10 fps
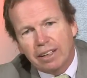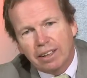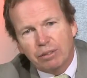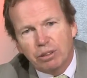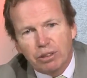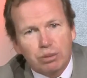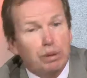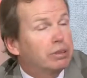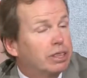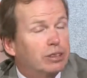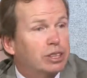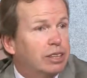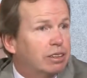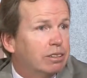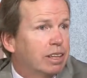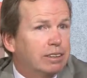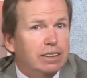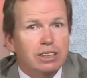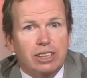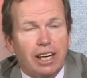I would urge people to consider at
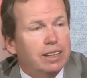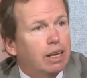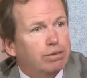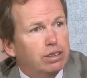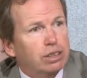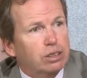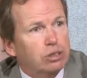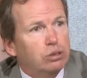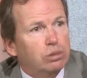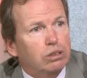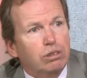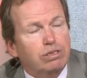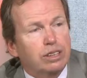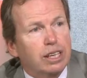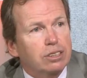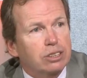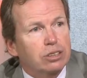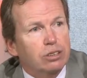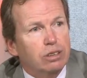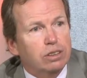least signing up for the Consumer Notification
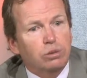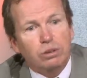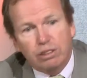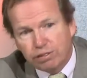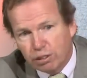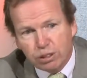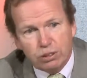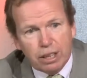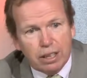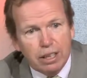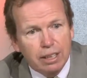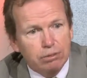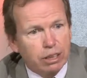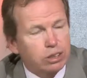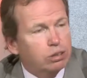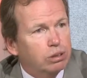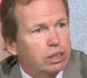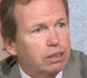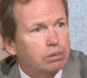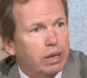Service. We were the first registry
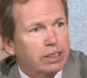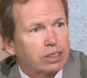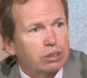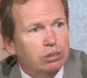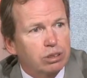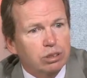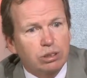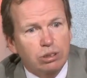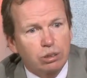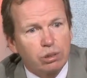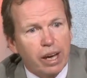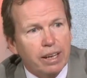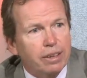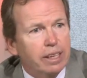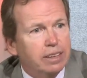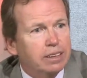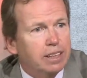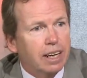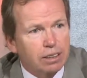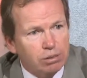here in Massachusetts to do that, and
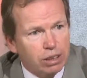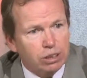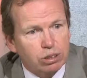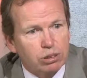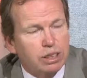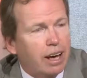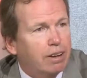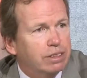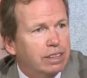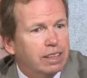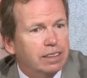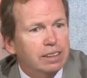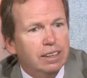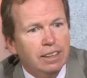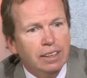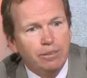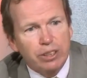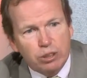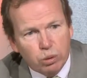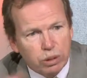other registries have it. And
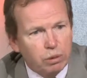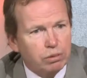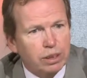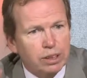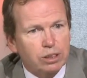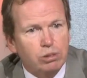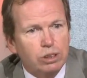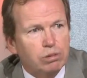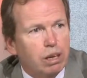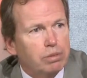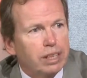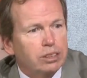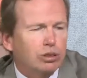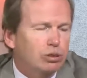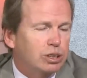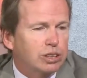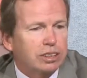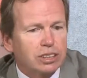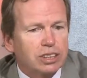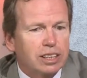there's 21 registries around Massachusetts. I
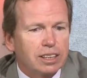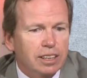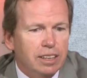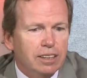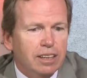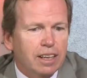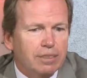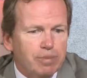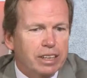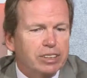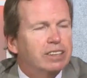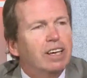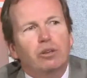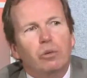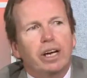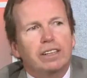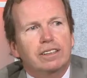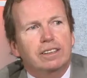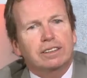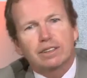just think it's another way
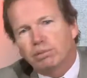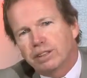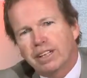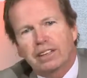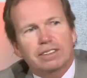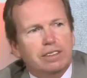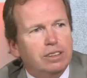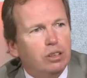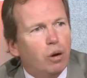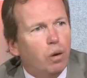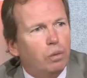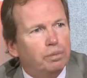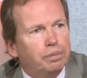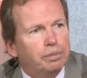to protect your home.